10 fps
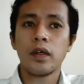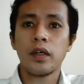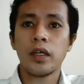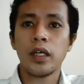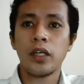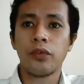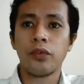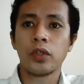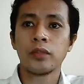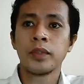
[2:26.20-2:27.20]

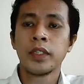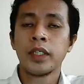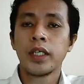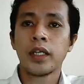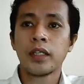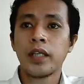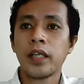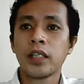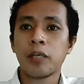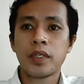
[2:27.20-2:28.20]
involved in the
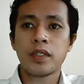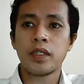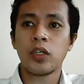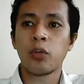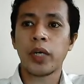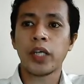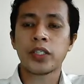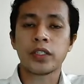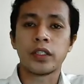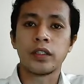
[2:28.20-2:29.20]
data processing
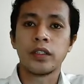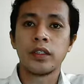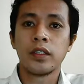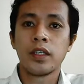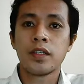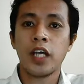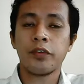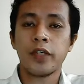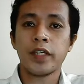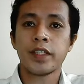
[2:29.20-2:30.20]
operation. Say for
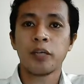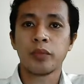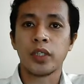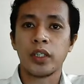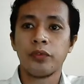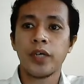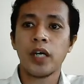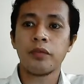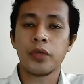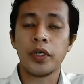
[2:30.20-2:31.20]
example, if you have
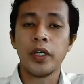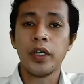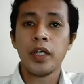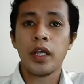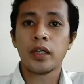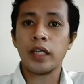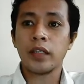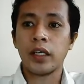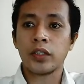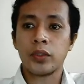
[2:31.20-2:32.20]
your data
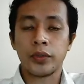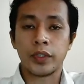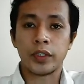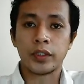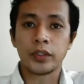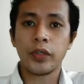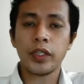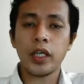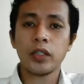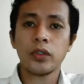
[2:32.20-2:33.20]
encoder. So data
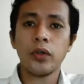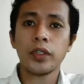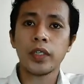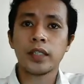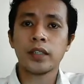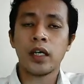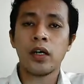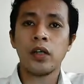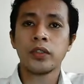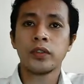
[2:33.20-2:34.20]
encoder class are
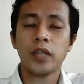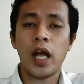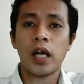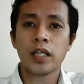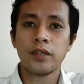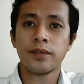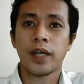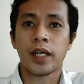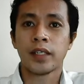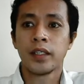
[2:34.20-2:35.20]
classified
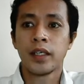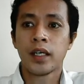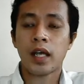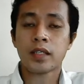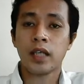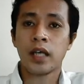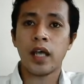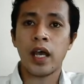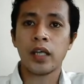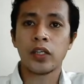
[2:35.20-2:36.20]
as an
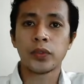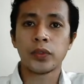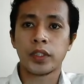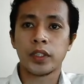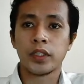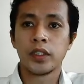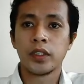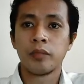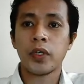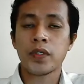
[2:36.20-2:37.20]
end user
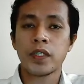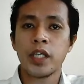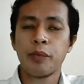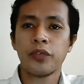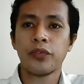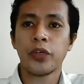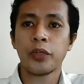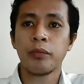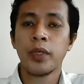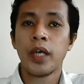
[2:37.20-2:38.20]
because they perform
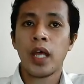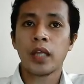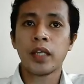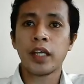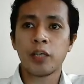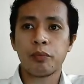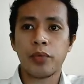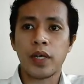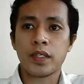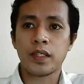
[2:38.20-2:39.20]
data
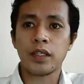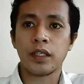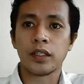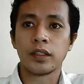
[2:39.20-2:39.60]
processing.